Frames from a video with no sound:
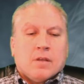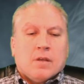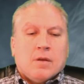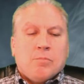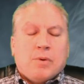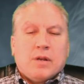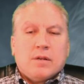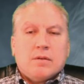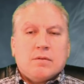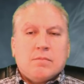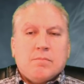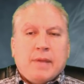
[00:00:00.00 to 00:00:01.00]
But
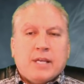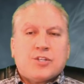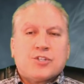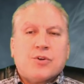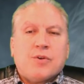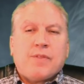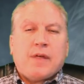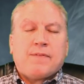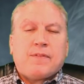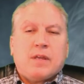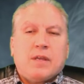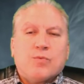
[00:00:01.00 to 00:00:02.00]
make sure that
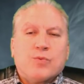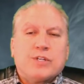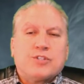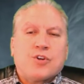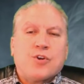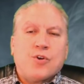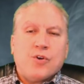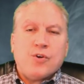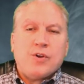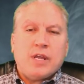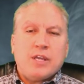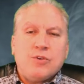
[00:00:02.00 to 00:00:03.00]
the return
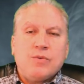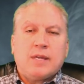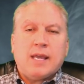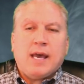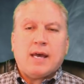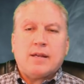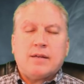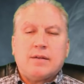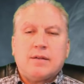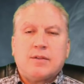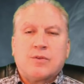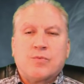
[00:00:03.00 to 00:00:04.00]
that you get,
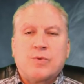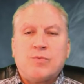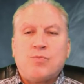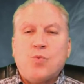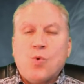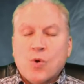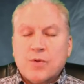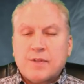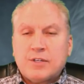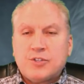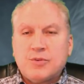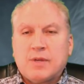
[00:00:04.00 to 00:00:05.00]
the reward
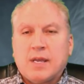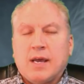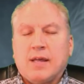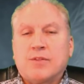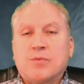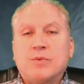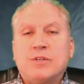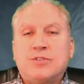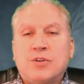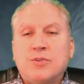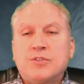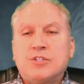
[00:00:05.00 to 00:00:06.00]
that you get, the
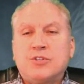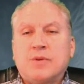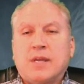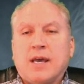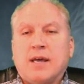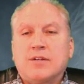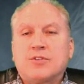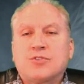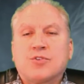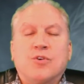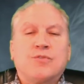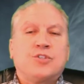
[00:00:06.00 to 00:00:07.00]
result that you get
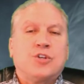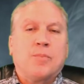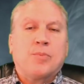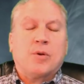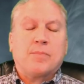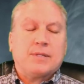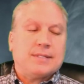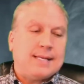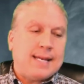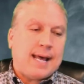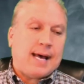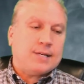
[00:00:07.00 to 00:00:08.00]
serves your purpose,
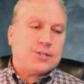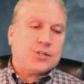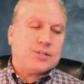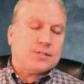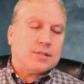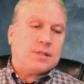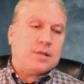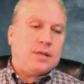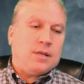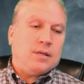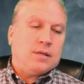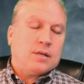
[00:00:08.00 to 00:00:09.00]
not just
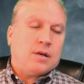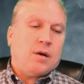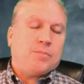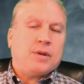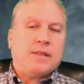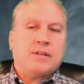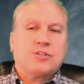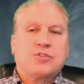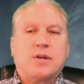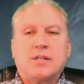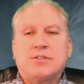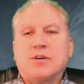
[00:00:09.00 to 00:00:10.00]
the company that's
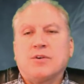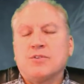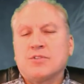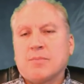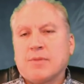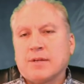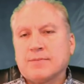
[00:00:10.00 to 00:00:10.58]
trying to sell you something.